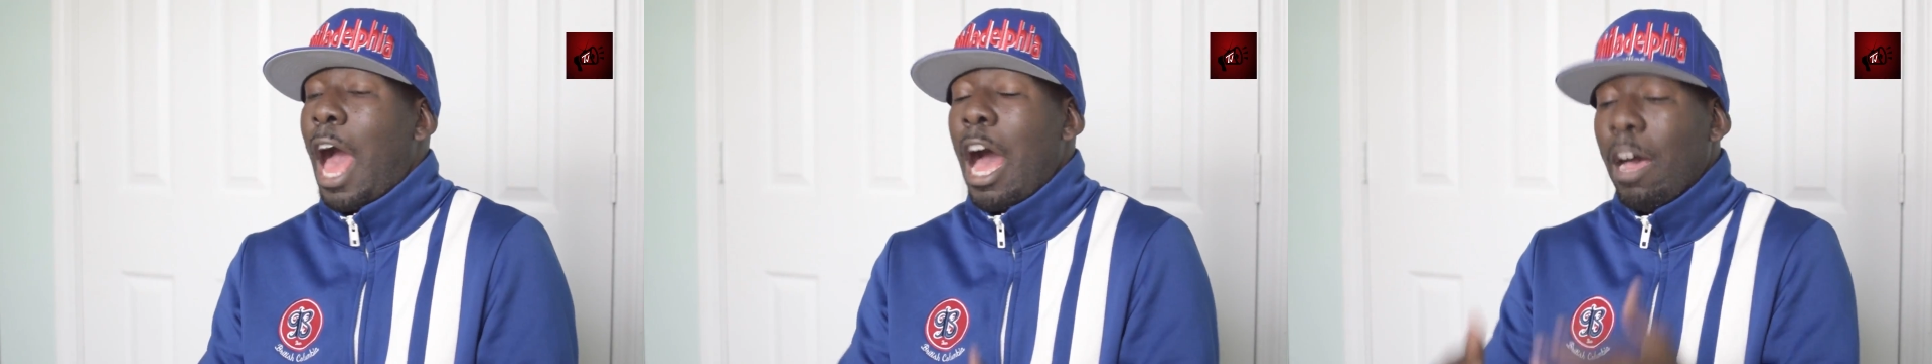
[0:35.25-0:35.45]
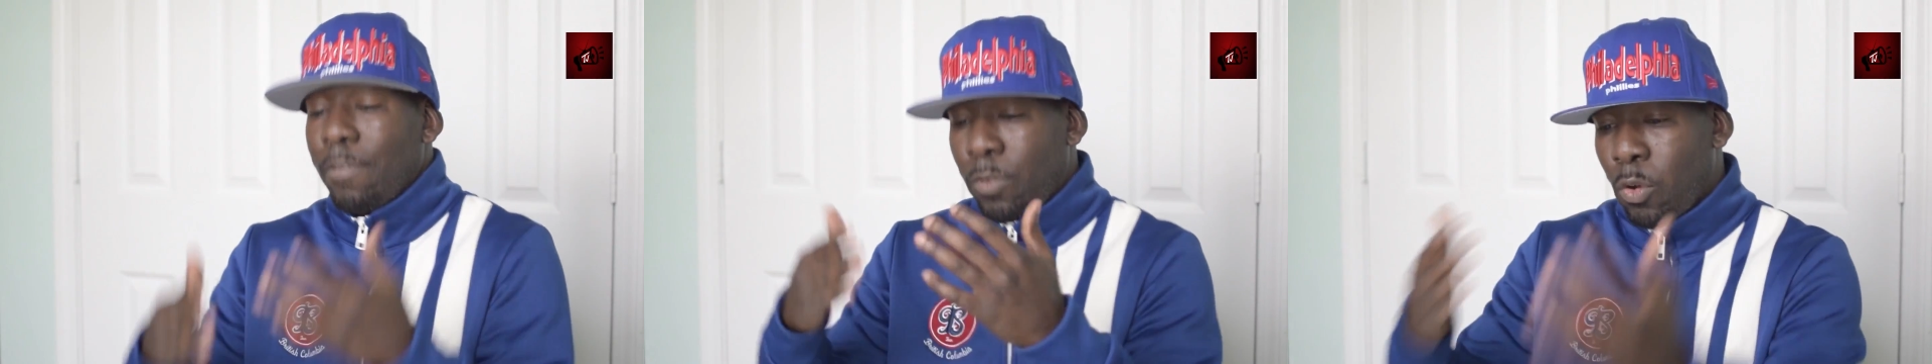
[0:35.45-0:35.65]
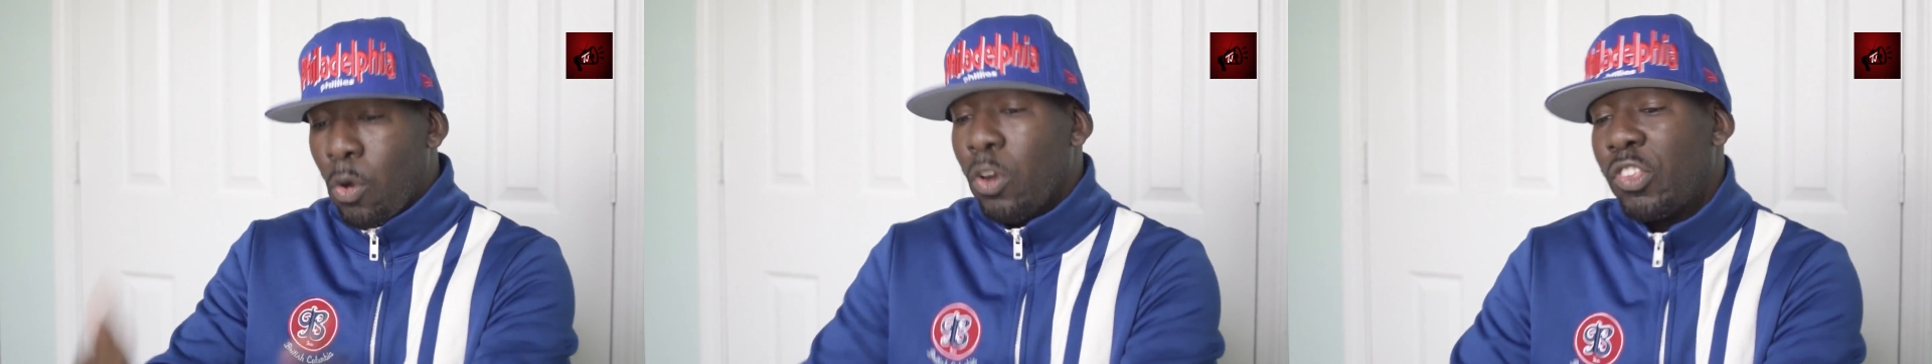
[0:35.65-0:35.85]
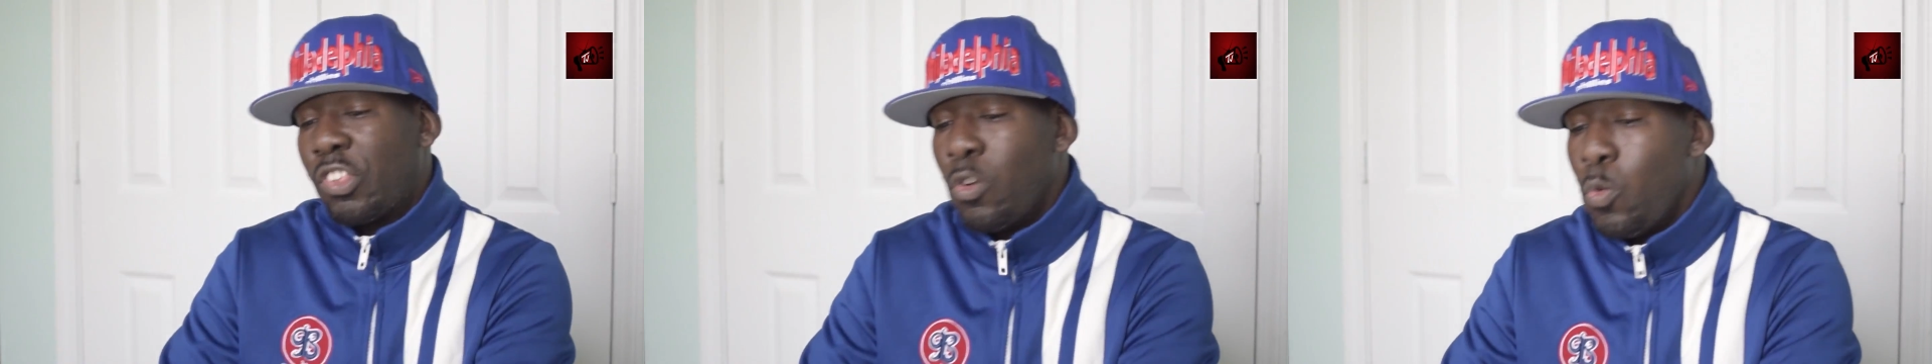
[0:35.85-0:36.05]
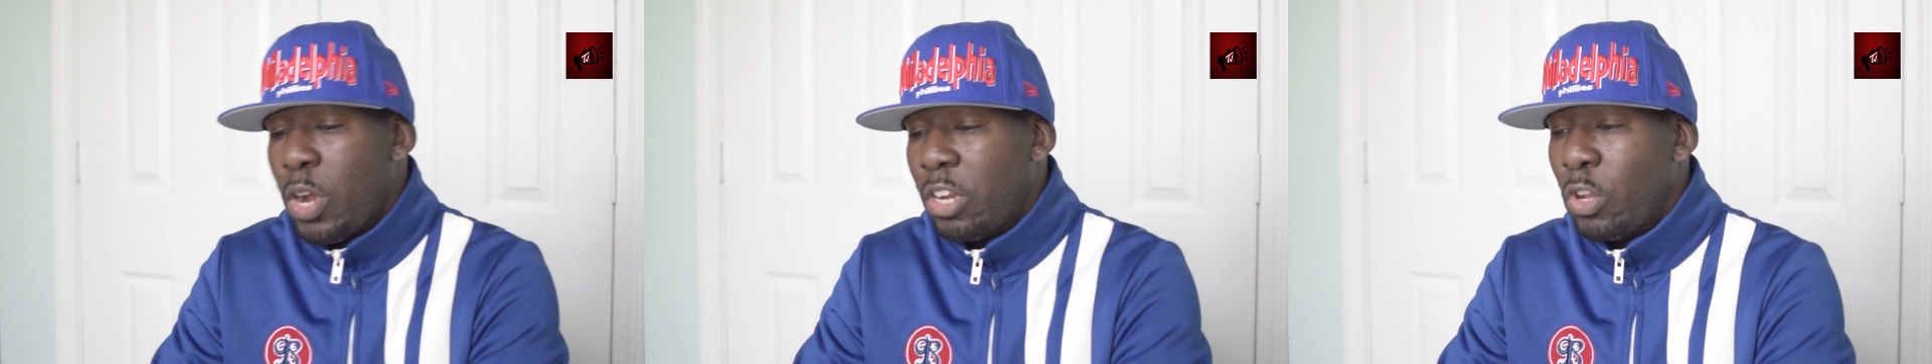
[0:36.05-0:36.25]
Of course,
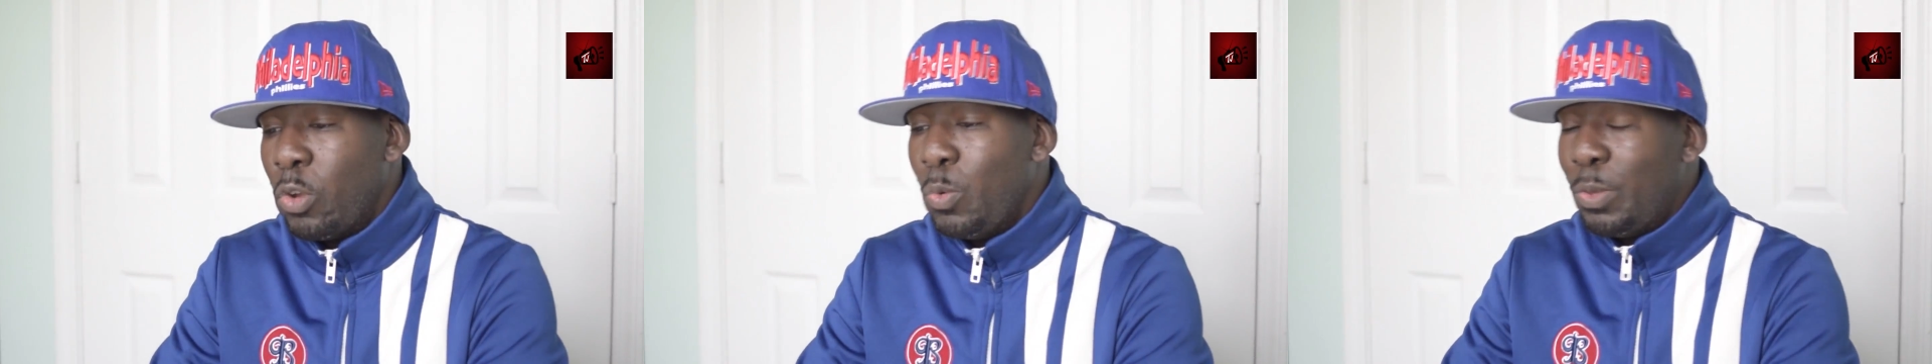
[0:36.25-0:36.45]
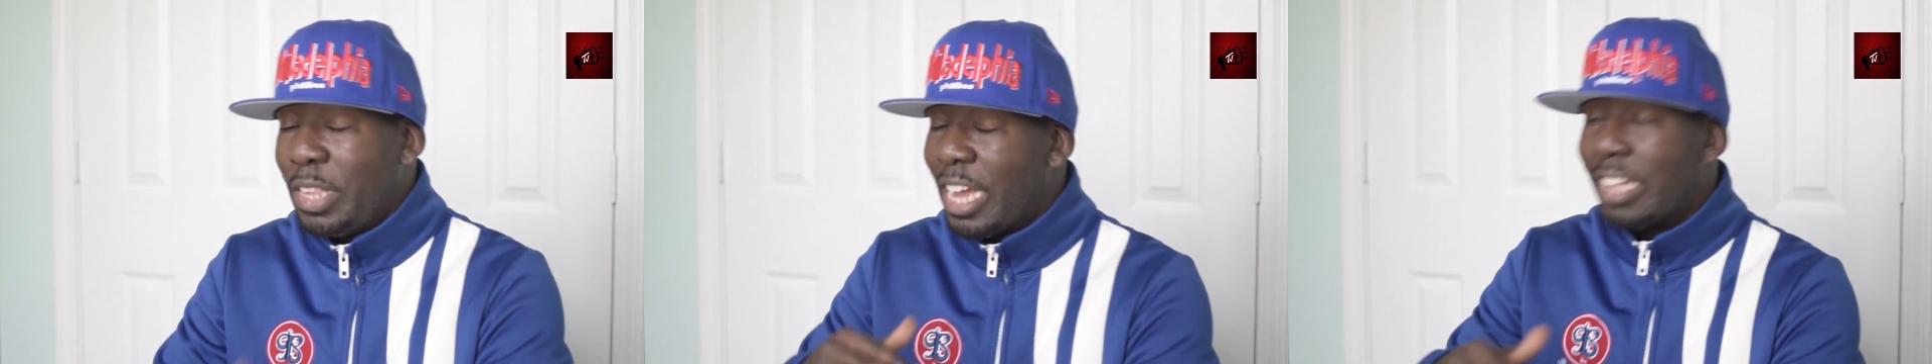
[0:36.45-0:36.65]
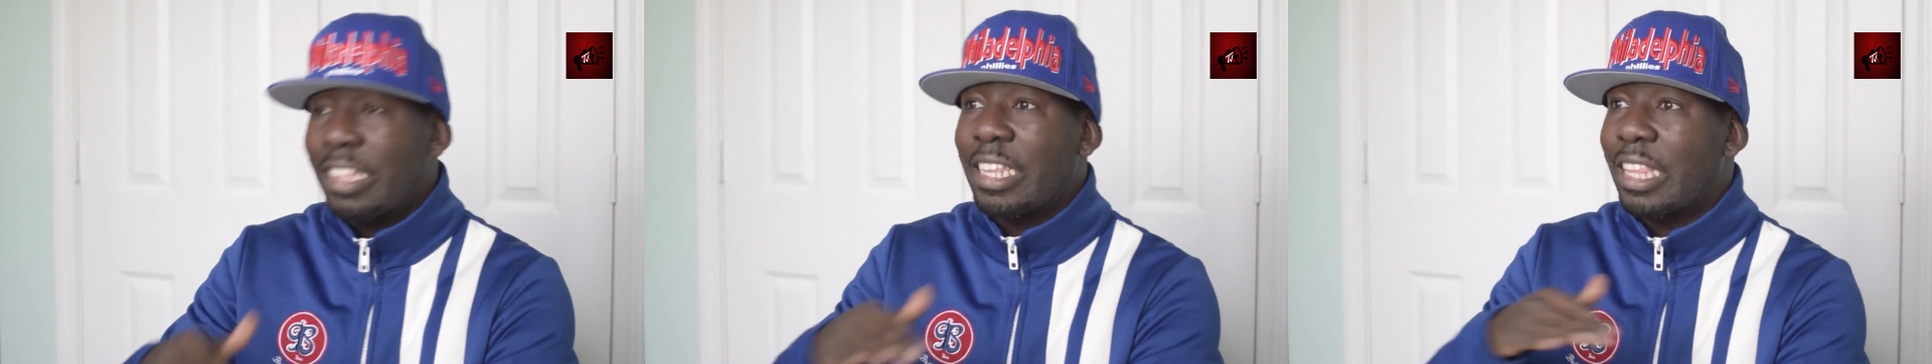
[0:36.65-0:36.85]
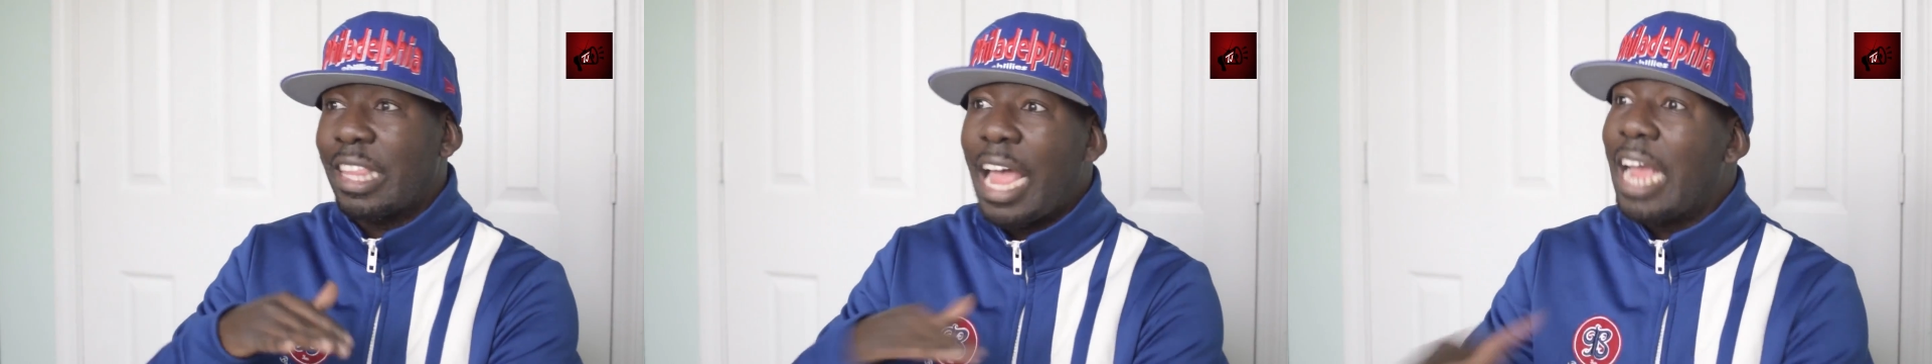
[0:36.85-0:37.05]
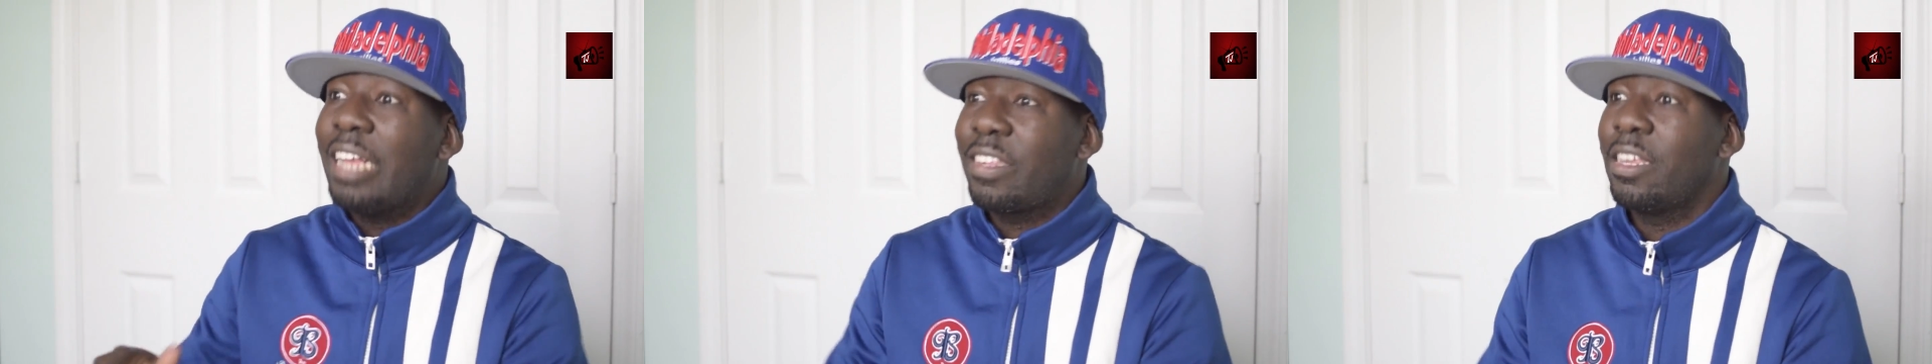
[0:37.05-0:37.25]
someone who doesn't
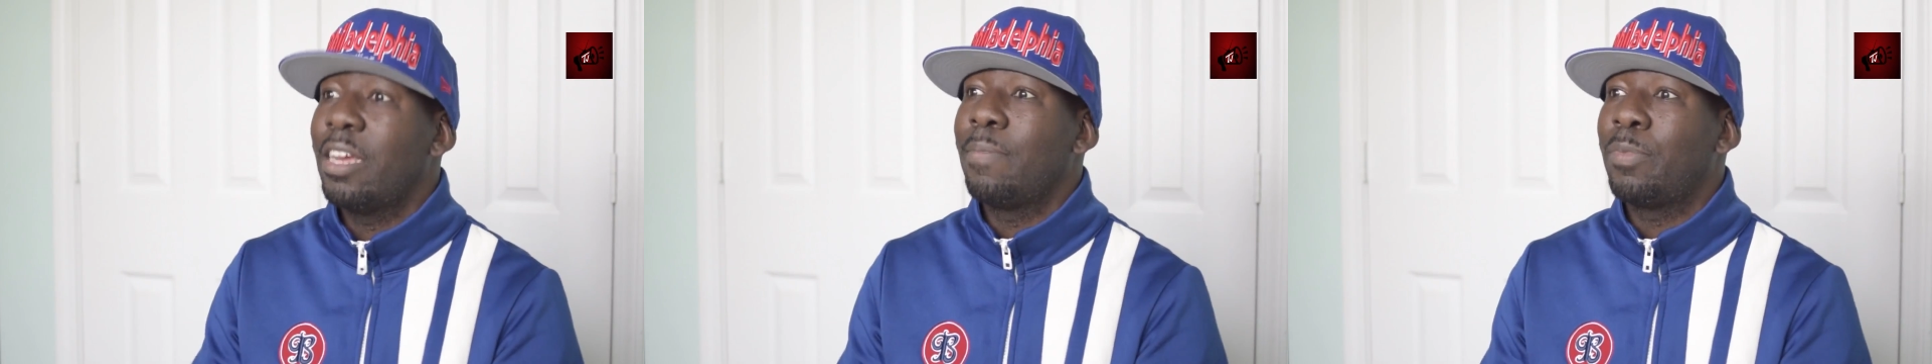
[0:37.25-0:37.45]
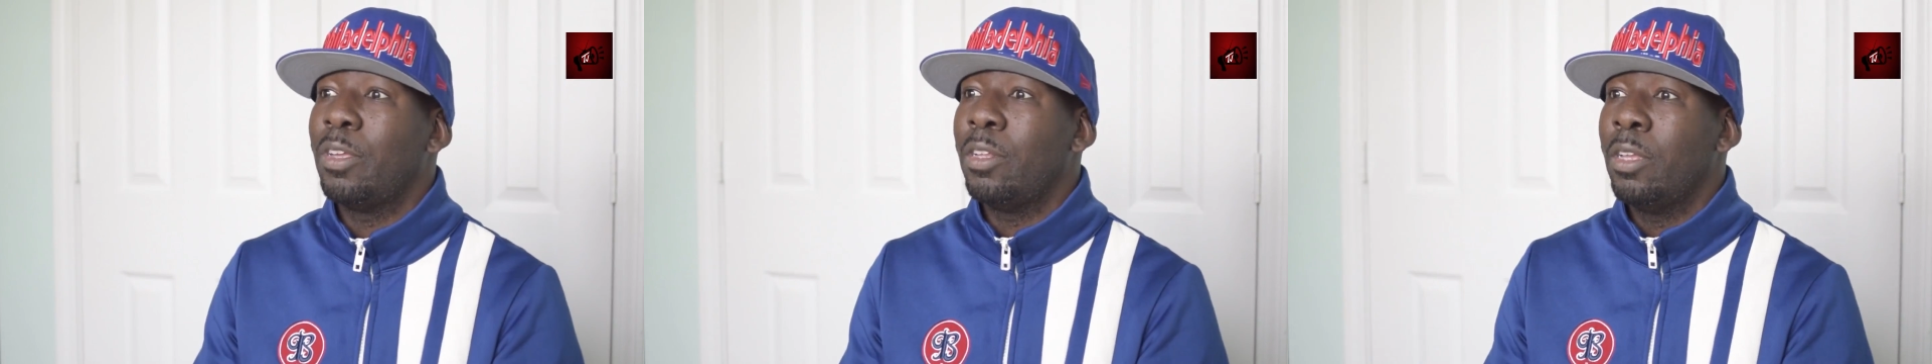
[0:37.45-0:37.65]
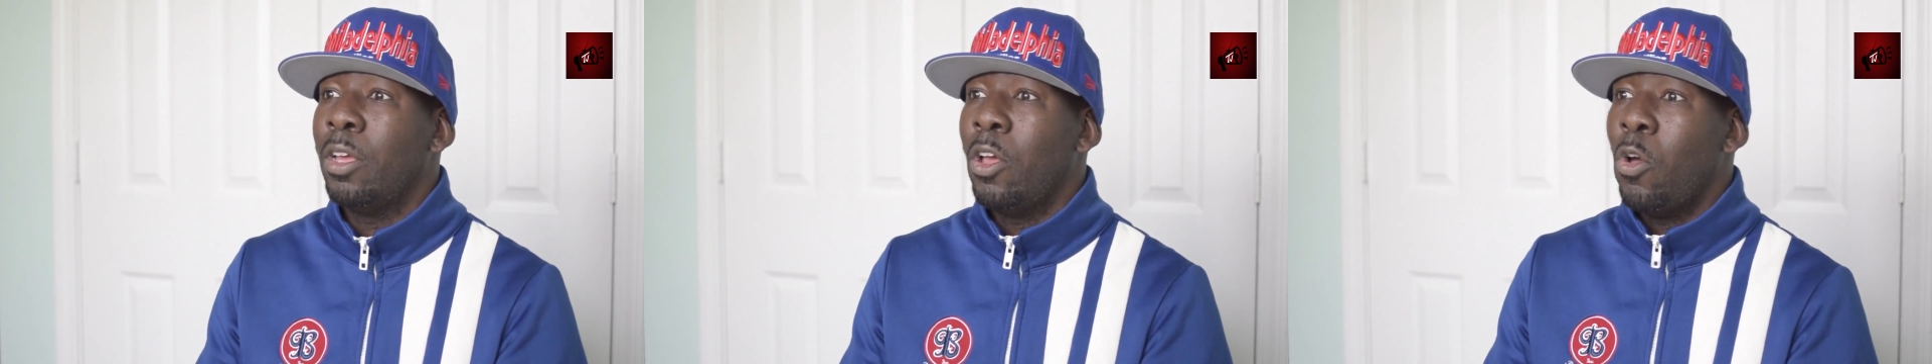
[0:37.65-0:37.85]
like something